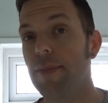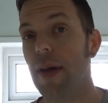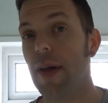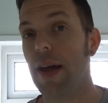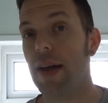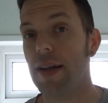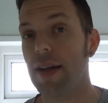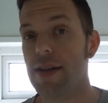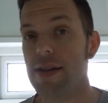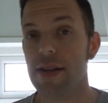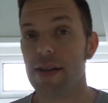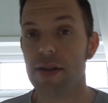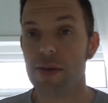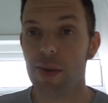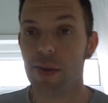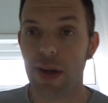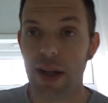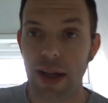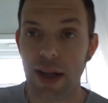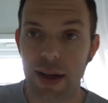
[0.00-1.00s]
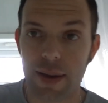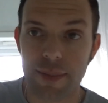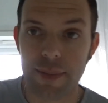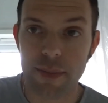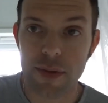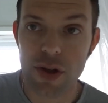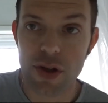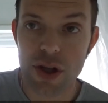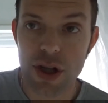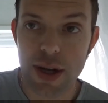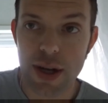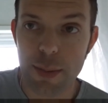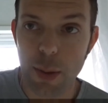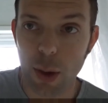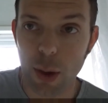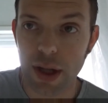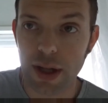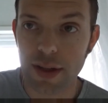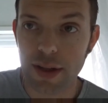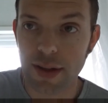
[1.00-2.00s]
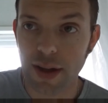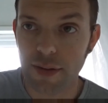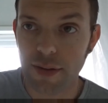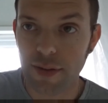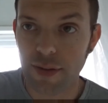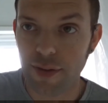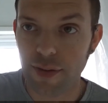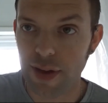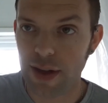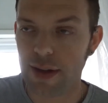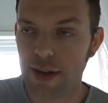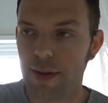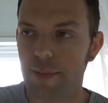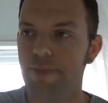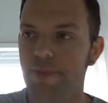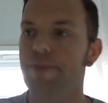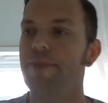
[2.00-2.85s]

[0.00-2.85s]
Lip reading: and it's this one here, Scheermonnik Delfts Wit.